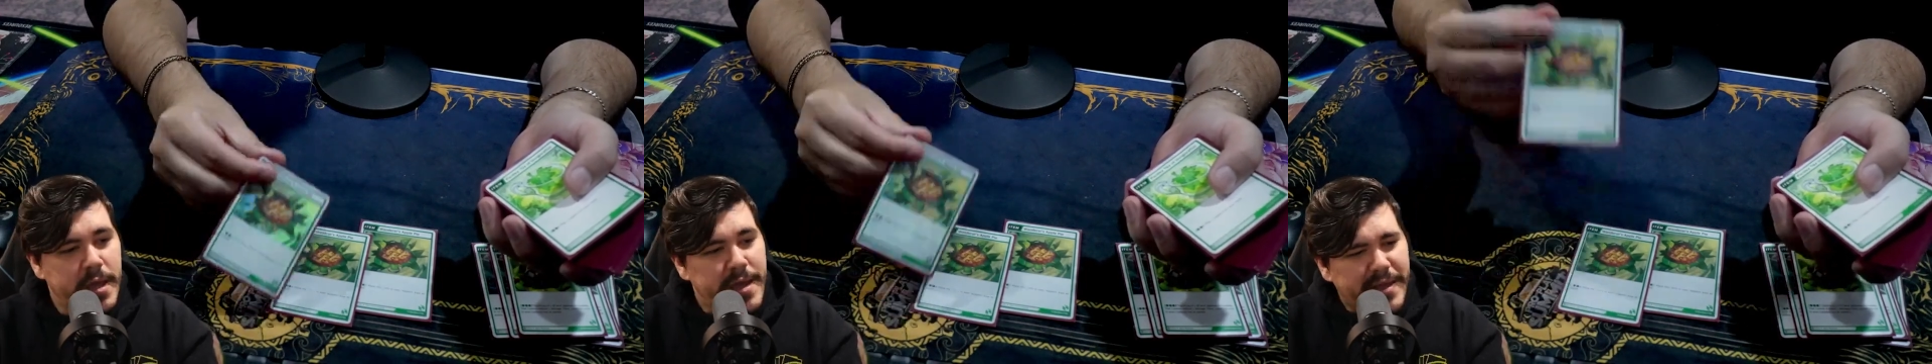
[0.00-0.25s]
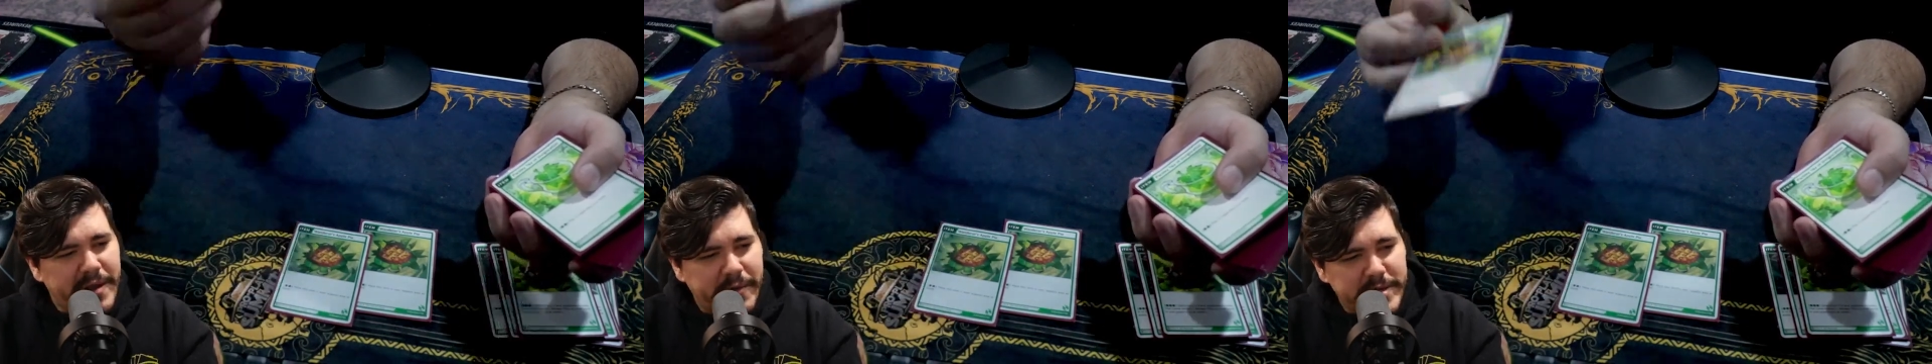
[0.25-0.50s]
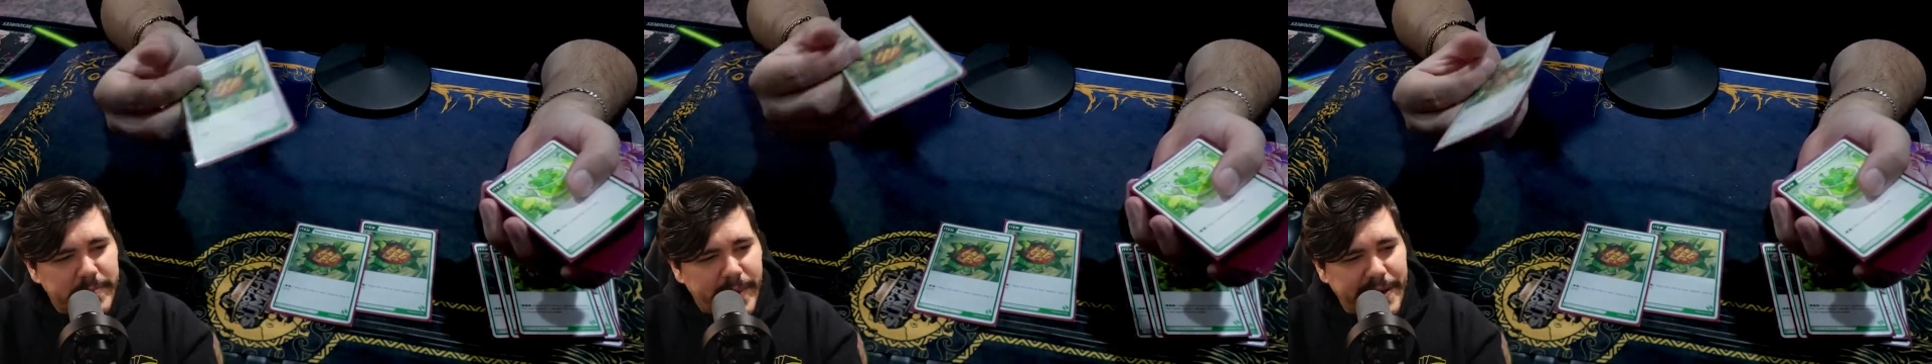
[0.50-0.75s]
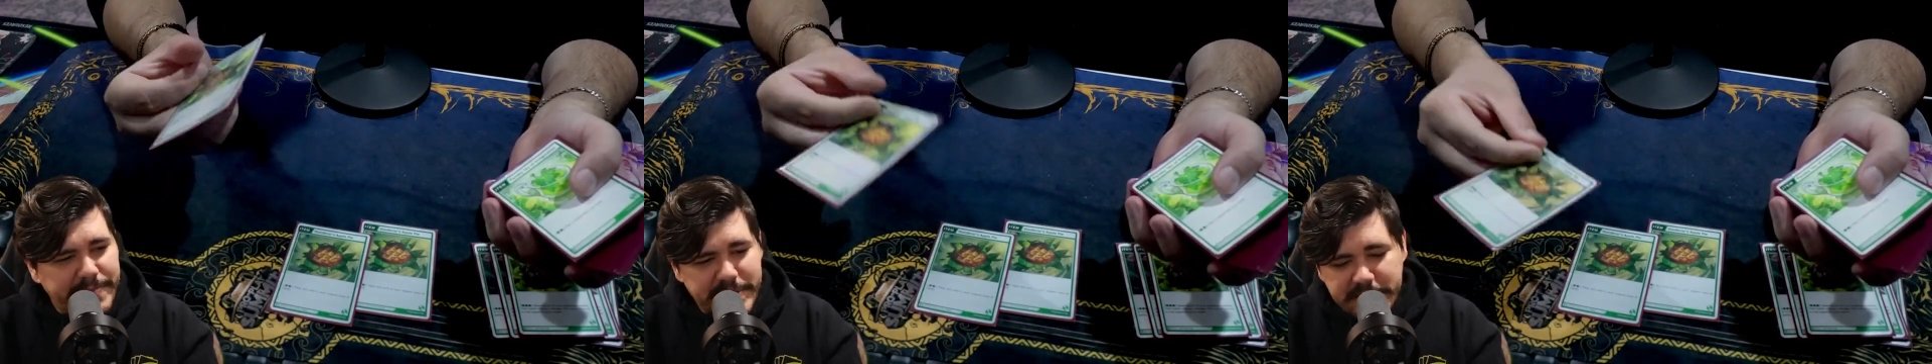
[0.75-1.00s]
You can always
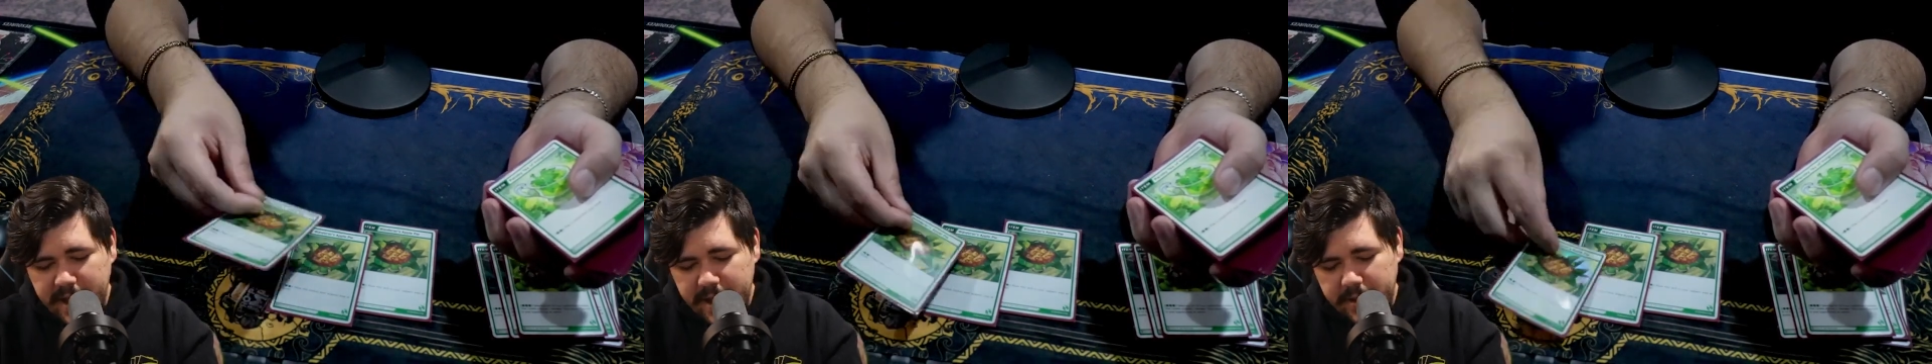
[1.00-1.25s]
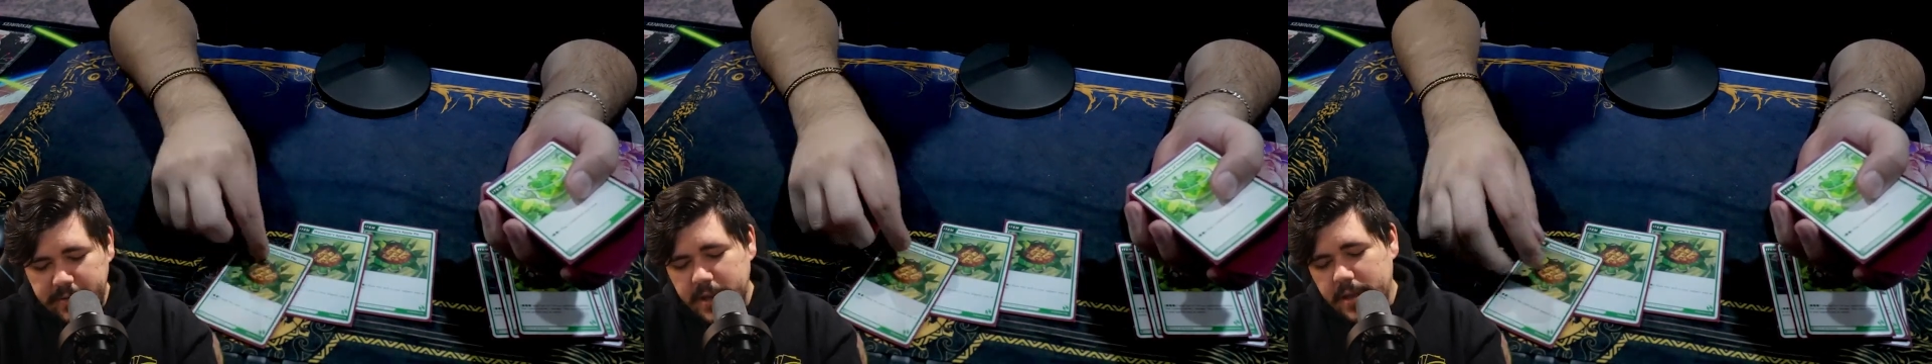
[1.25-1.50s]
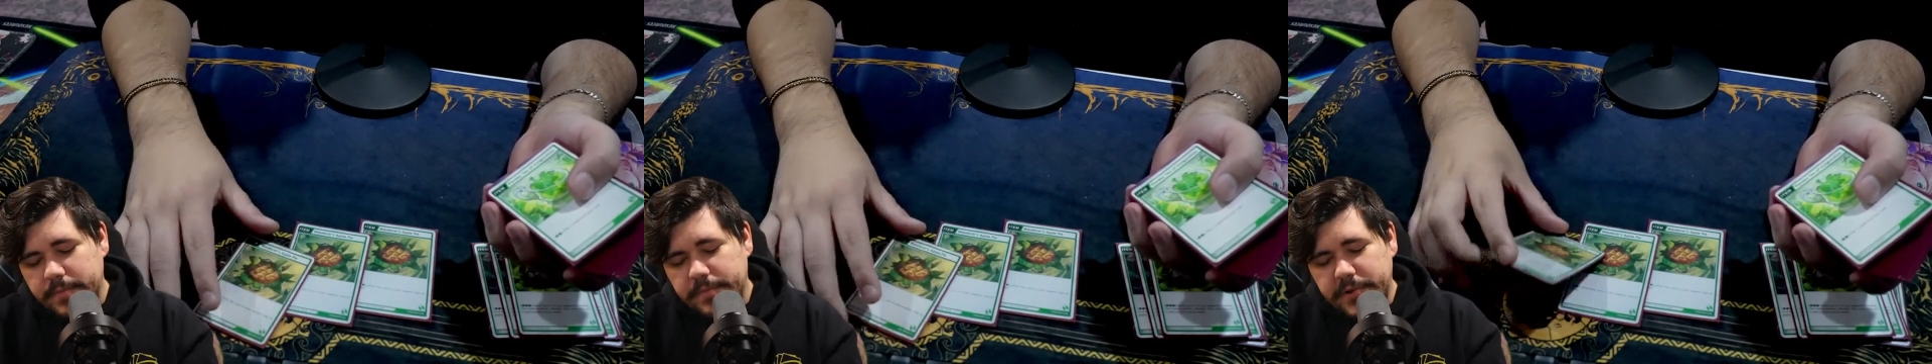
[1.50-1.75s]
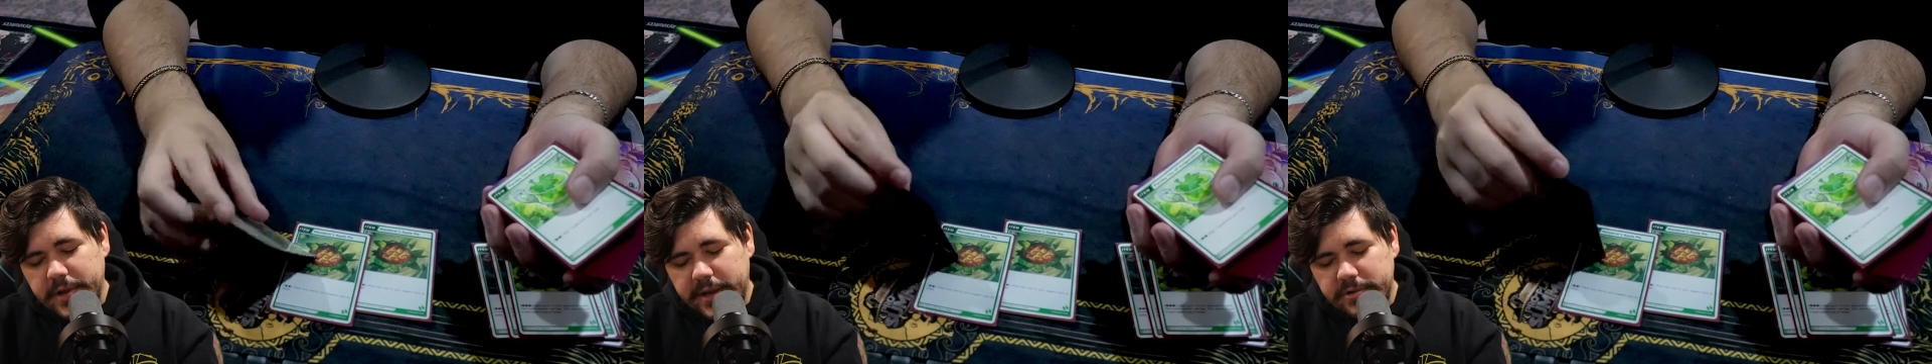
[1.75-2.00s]
pipe this down,
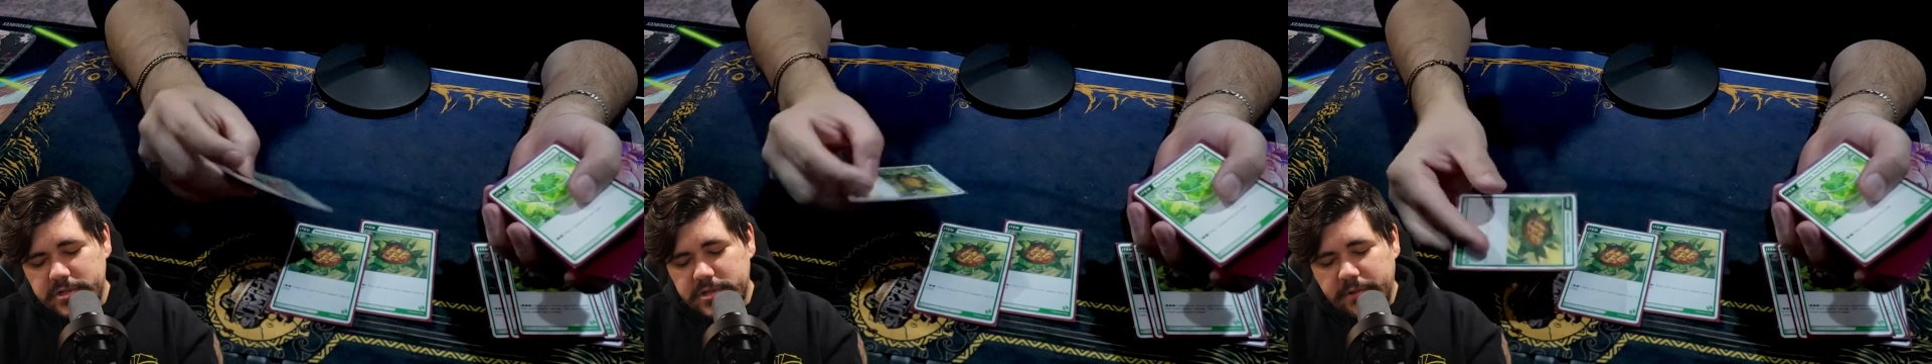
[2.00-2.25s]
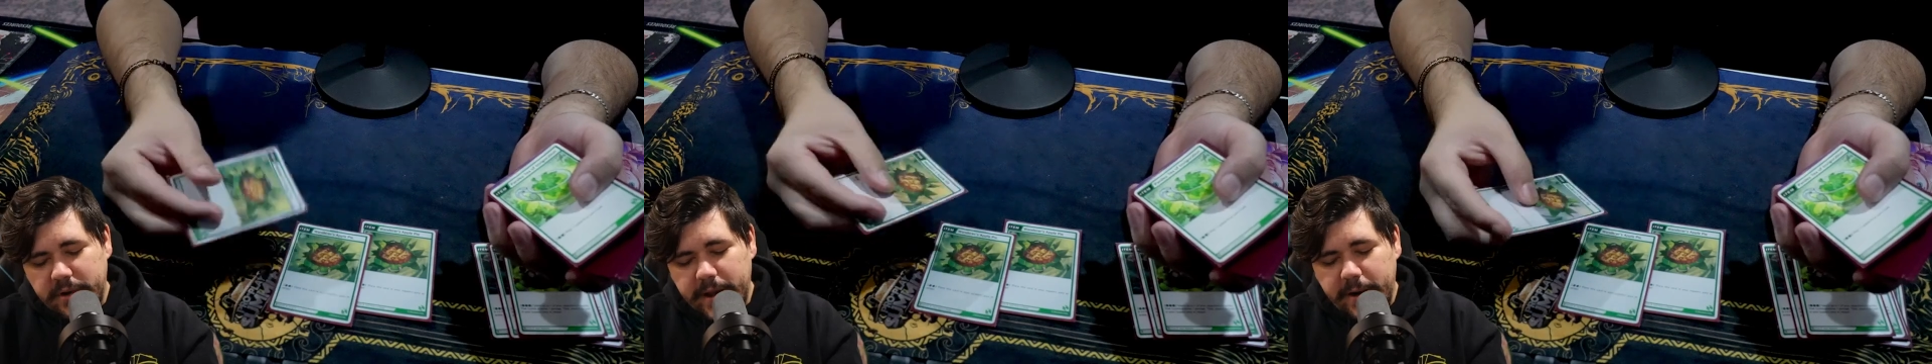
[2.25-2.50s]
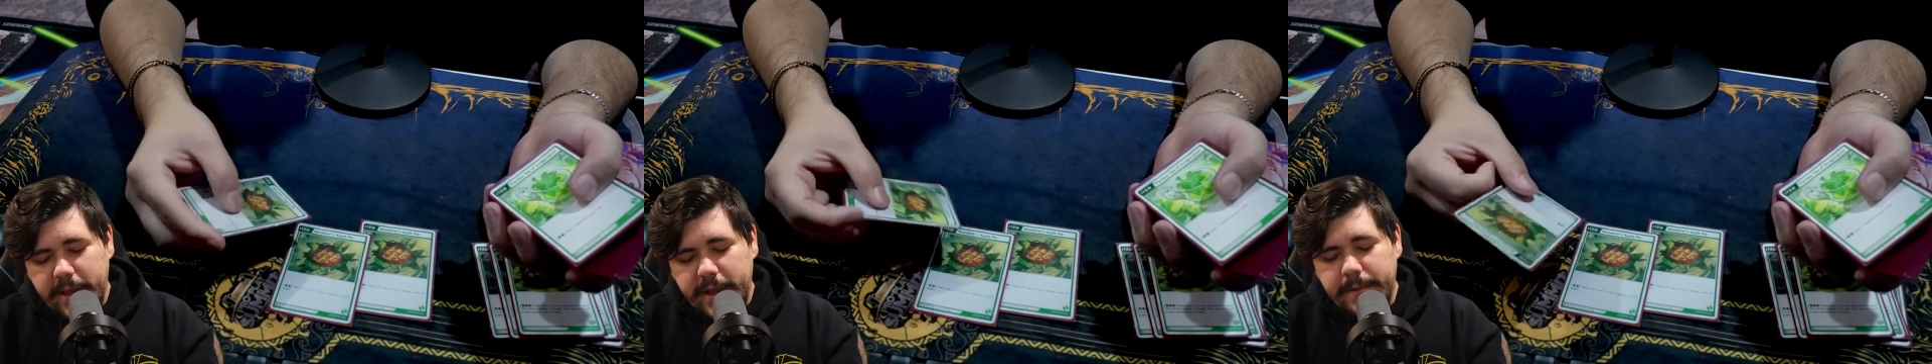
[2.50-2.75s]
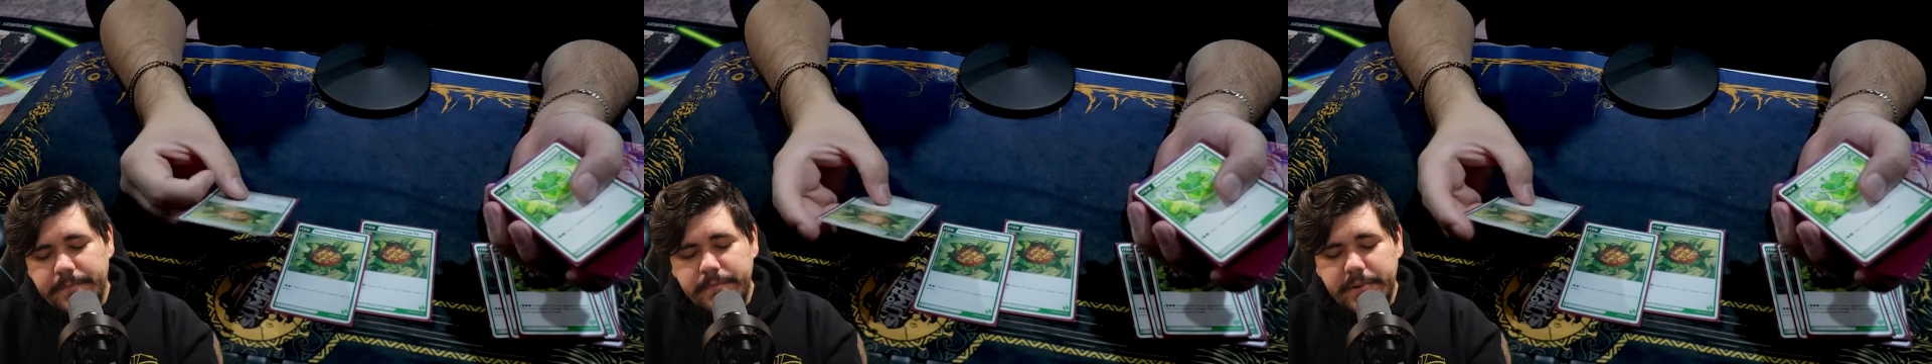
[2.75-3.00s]
put it in your support
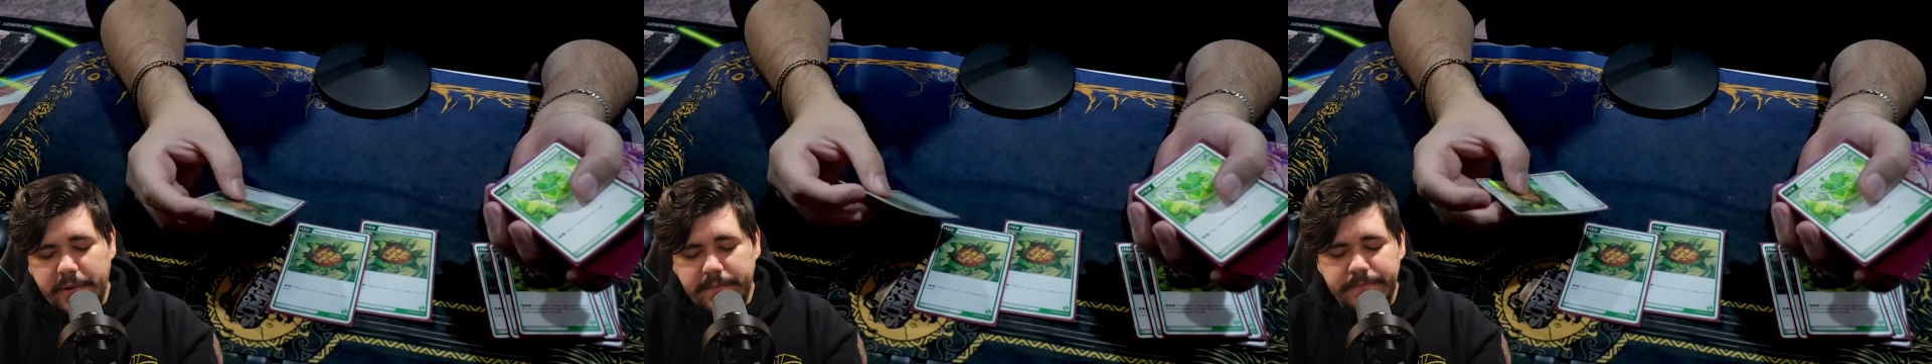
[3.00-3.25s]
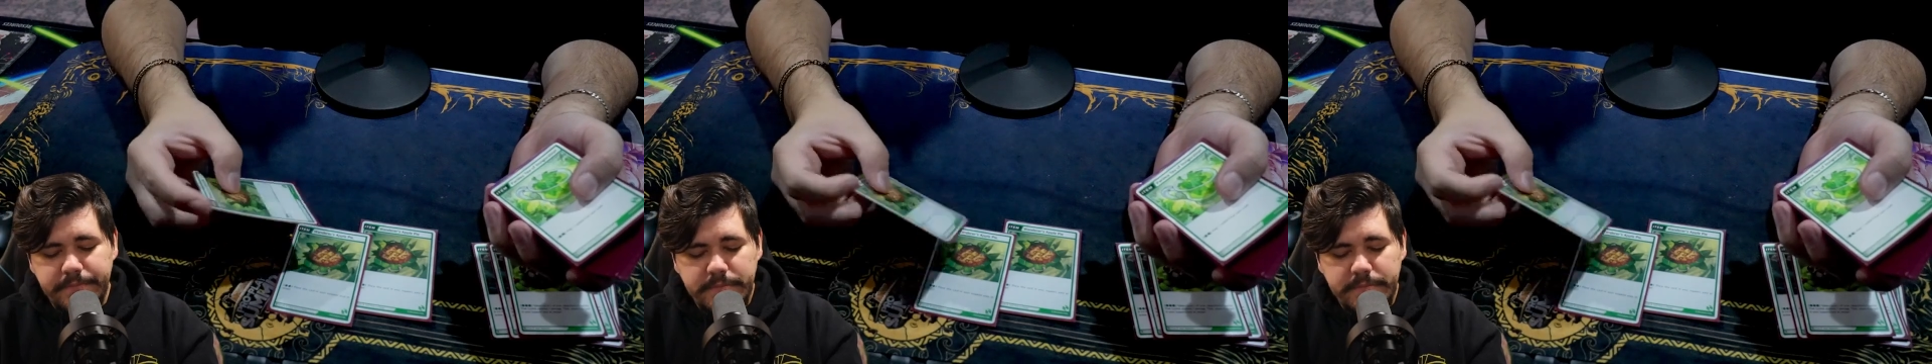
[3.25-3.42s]
area, boom.